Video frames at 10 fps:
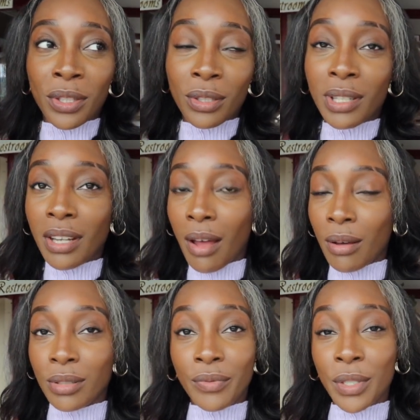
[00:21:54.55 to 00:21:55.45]
you get
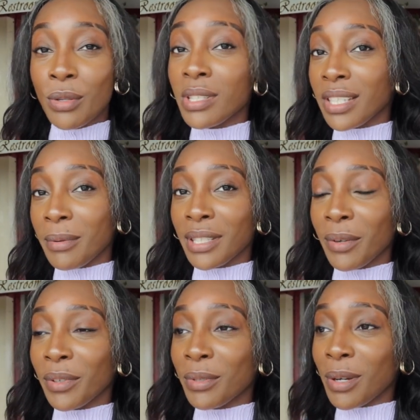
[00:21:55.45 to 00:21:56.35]
all the views and
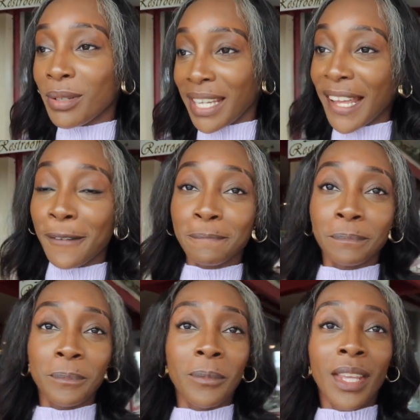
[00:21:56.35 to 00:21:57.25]
everything when you go down.
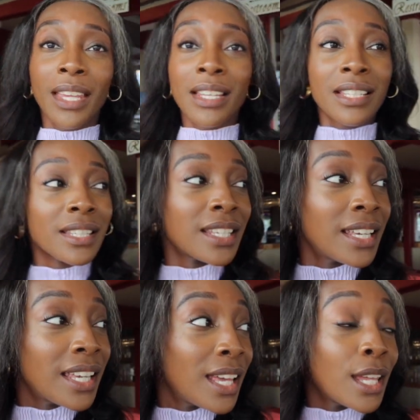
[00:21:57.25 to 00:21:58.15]
And it's,
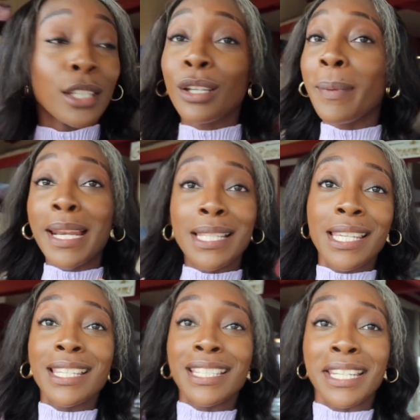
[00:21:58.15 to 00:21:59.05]
nobody's
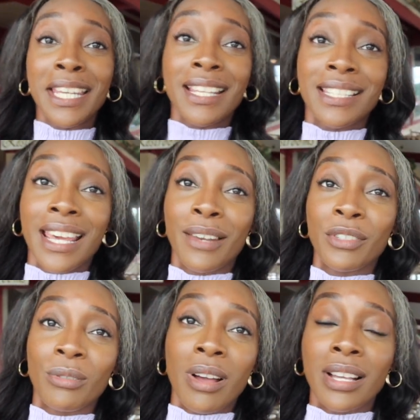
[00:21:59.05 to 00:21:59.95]
eating in the inside of
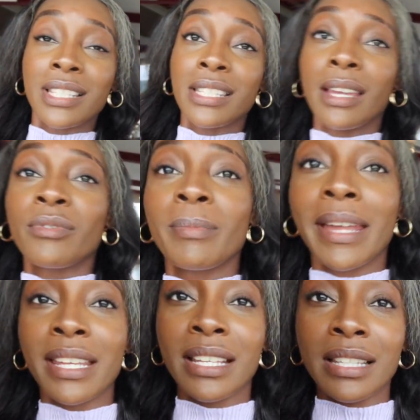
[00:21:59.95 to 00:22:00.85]
you all. I can see
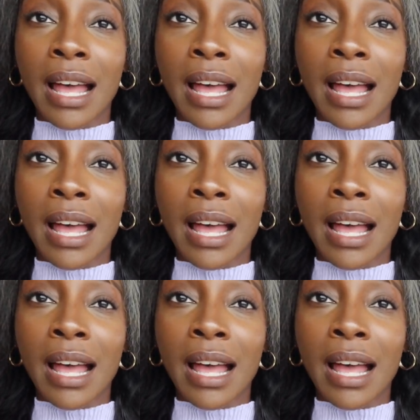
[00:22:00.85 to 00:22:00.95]
everybody is